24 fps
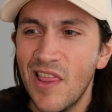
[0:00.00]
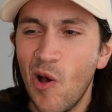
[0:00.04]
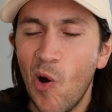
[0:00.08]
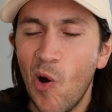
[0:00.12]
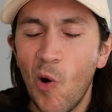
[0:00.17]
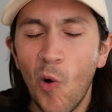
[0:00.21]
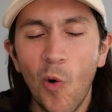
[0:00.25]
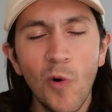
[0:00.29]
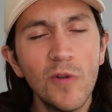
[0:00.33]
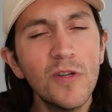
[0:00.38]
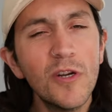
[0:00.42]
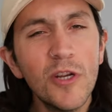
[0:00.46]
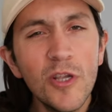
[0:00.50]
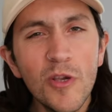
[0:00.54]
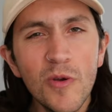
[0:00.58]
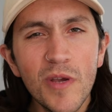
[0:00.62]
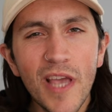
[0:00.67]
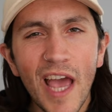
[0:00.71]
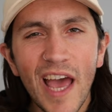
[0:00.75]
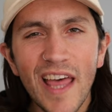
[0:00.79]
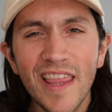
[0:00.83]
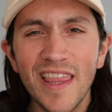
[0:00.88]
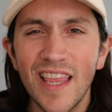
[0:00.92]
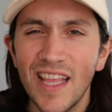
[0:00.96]
the older you
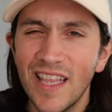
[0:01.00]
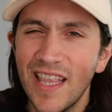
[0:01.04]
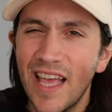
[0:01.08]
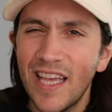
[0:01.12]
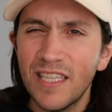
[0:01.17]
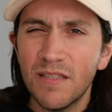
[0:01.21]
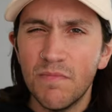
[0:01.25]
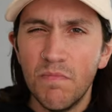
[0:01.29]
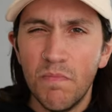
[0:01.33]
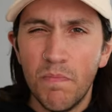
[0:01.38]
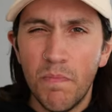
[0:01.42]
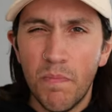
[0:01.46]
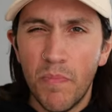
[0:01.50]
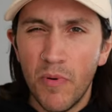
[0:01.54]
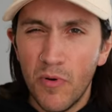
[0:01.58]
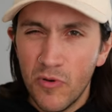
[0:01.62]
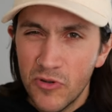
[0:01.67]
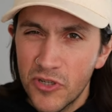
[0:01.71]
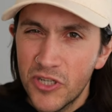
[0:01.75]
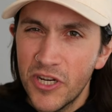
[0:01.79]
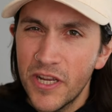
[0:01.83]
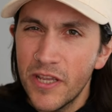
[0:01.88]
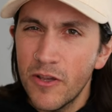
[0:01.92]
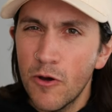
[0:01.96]
get, the less
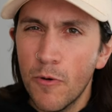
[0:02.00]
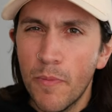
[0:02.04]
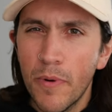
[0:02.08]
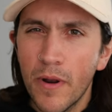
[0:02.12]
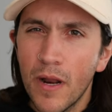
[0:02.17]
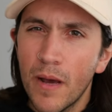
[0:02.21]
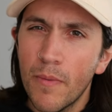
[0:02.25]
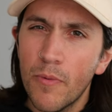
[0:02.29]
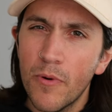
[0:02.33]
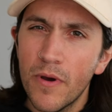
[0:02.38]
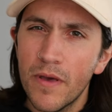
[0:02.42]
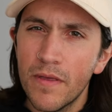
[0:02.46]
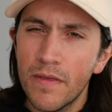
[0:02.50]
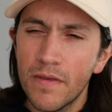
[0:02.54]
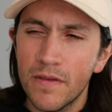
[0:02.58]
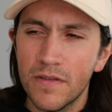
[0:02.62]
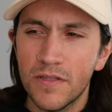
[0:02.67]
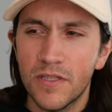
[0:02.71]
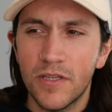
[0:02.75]
bullshit you'll put up with.